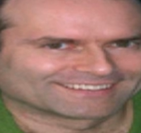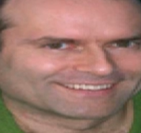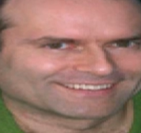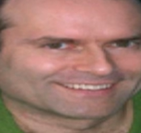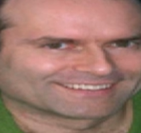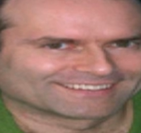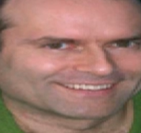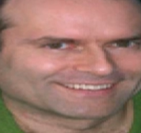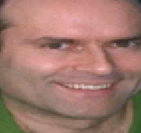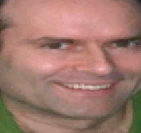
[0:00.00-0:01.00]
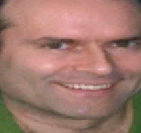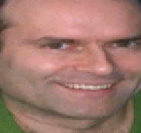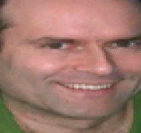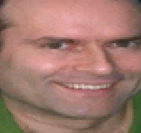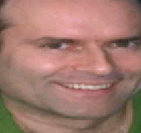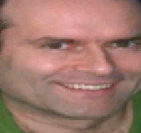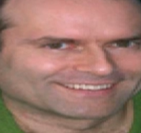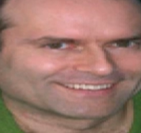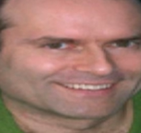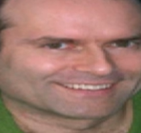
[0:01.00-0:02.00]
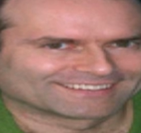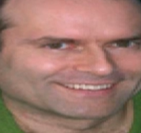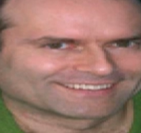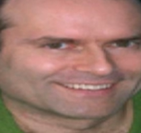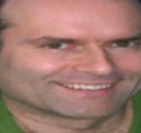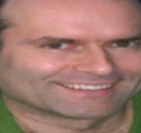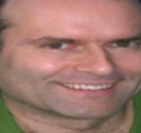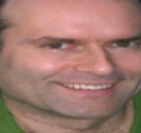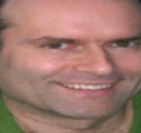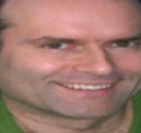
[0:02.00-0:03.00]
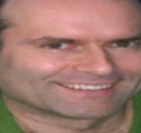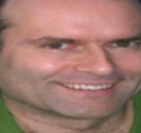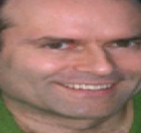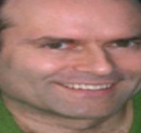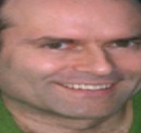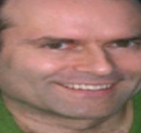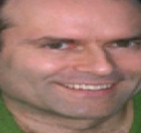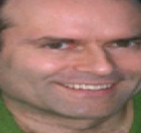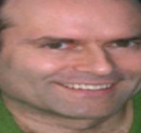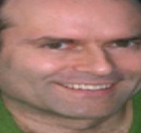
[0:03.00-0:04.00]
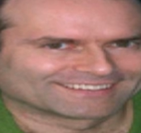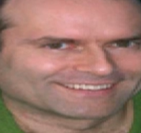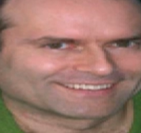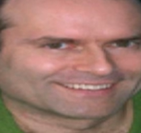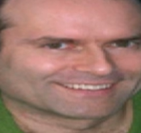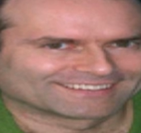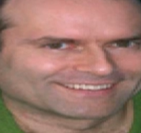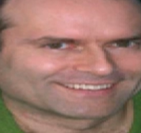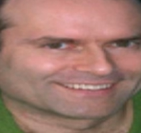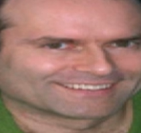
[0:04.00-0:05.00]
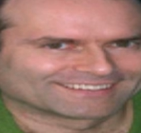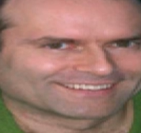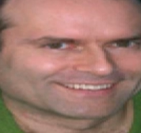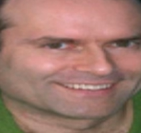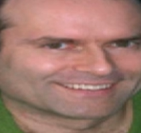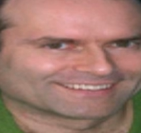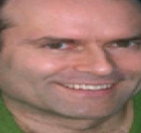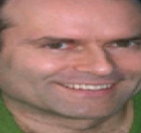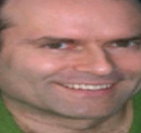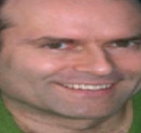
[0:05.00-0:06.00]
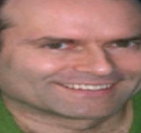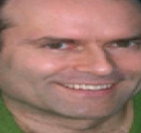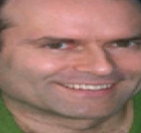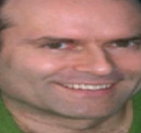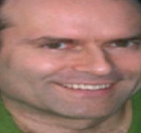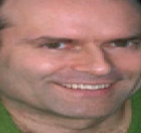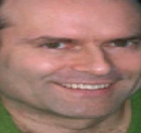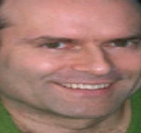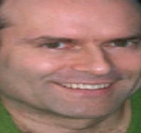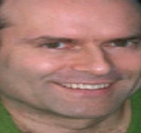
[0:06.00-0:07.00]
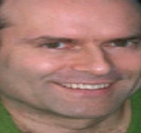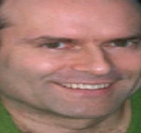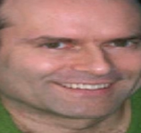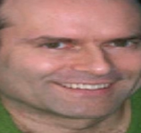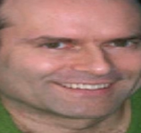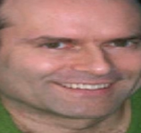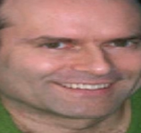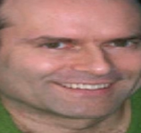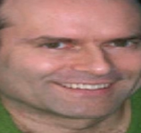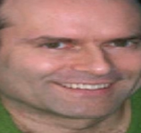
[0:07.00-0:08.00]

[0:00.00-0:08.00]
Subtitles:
(no lip movement)